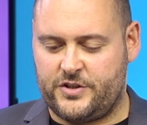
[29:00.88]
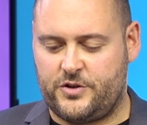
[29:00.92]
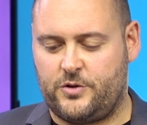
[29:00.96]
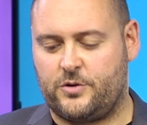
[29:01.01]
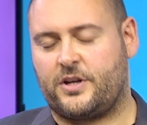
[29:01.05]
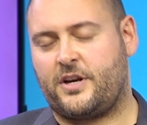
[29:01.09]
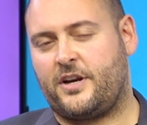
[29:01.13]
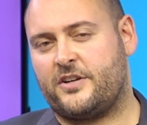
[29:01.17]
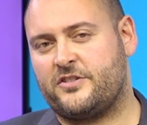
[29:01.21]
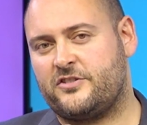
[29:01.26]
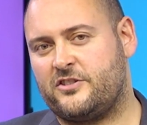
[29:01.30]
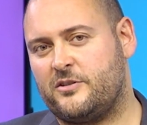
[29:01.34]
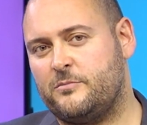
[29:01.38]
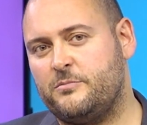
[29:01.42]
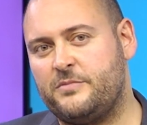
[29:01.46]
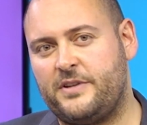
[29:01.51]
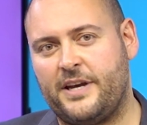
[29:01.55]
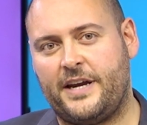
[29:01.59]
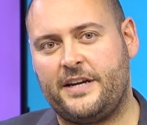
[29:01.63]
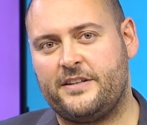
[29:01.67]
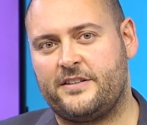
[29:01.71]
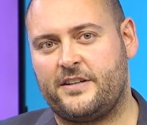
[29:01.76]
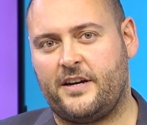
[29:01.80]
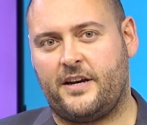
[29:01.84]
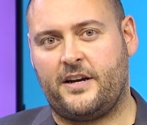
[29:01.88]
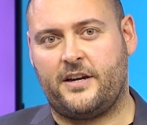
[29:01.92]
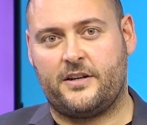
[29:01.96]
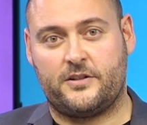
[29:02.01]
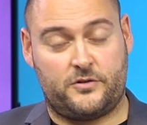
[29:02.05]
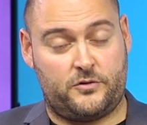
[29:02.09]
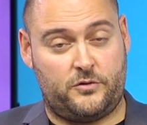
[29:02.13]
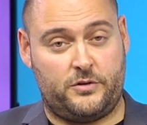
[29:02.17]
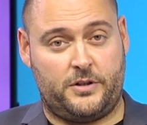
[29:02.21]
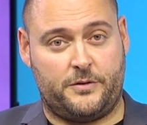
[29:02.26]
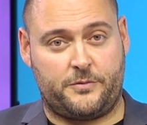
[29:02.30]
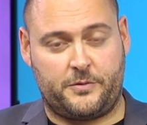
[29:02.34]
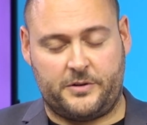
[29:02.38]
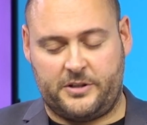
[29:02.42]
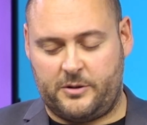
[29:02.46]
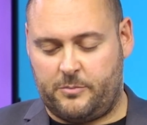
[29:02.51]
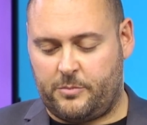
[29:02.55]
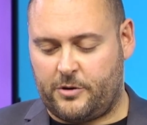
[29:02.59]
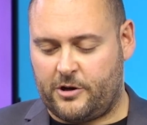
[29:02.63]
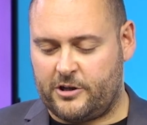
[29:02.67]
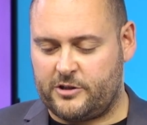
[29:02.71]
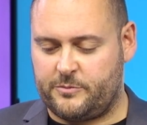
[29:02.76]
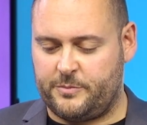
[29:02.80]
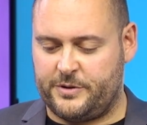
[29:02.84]
your custom data to different
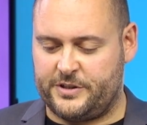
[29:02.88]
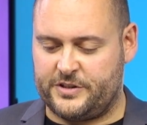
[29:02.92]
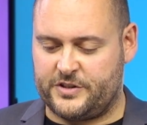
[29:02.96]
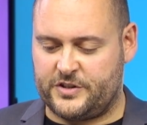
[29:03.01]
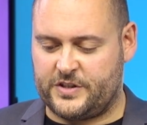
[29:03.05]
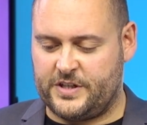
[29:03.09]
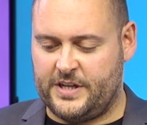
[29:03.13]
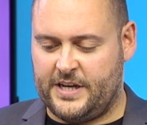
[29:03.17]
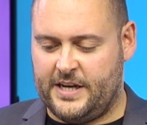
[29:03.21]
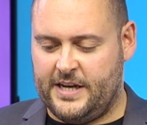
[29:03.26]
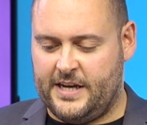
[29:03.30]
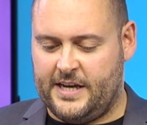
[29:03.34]
departments